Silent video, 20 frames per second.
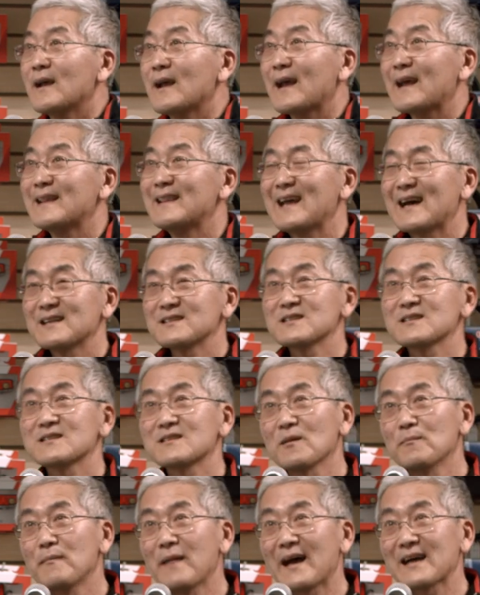And that's
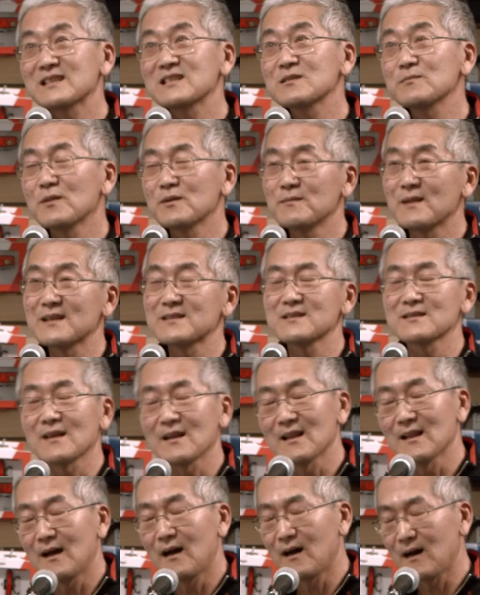the maximum that's uh,
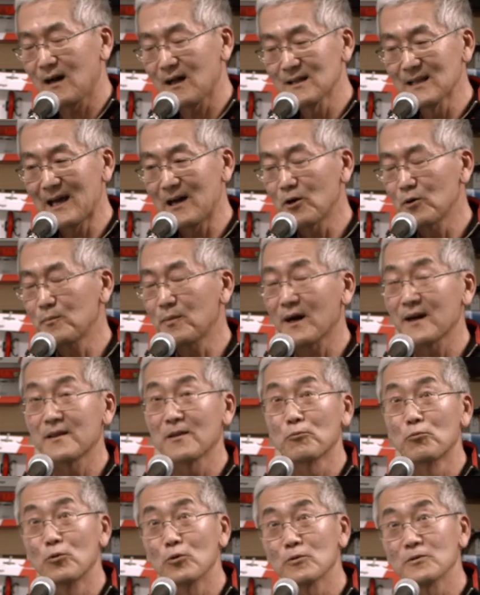allowed by the
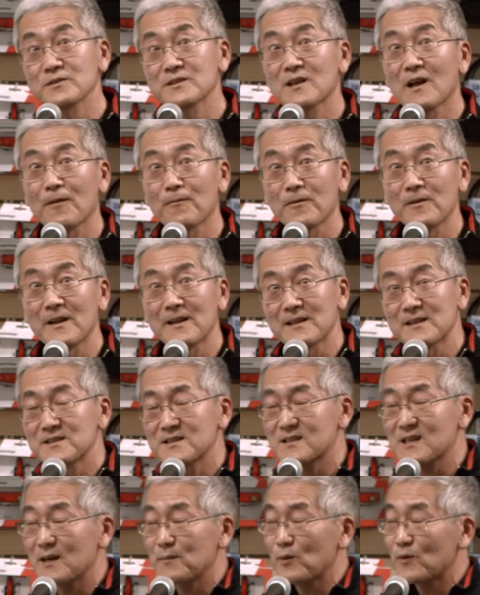rules governing this
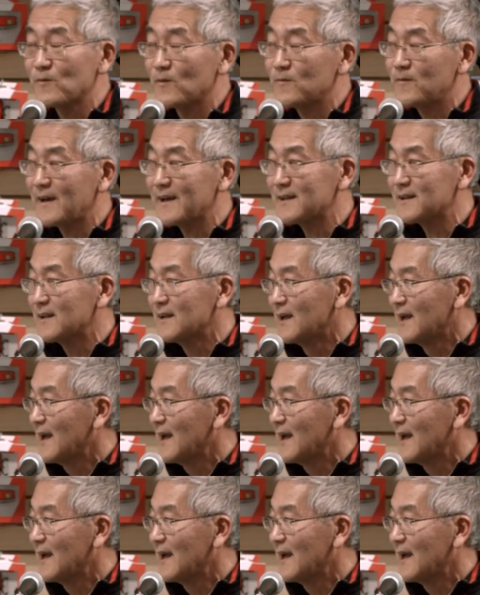type of event.